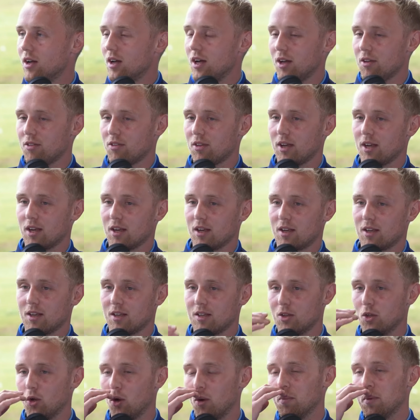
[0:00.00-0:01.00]
I think
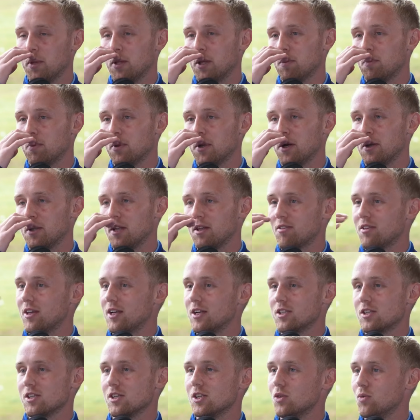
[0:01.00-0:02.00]
normally the player that
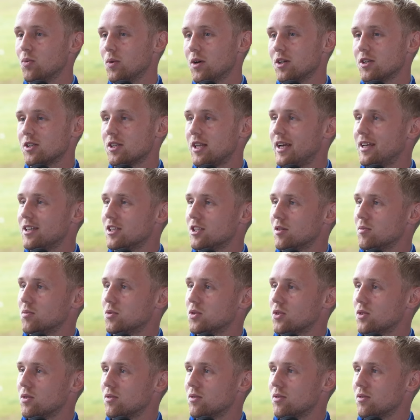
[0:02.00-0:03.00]
thinks they're the worst ends up
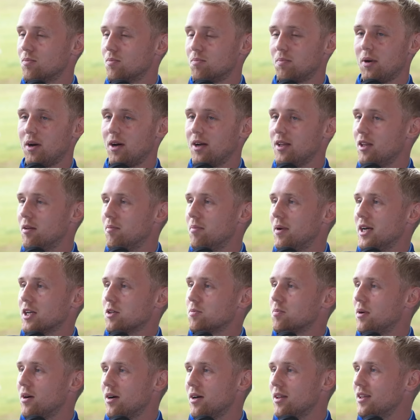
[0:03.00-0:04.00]
putting the
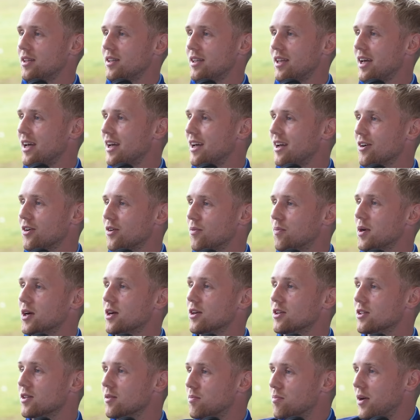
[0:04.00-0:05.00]
best putt of the day, or
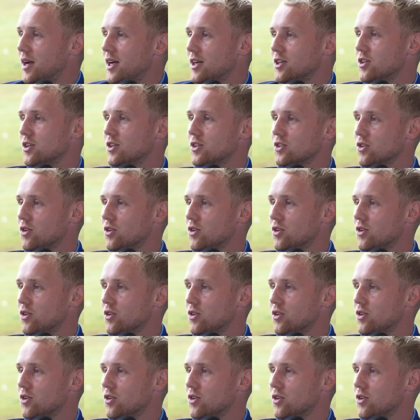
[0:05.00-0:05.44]
because the pressure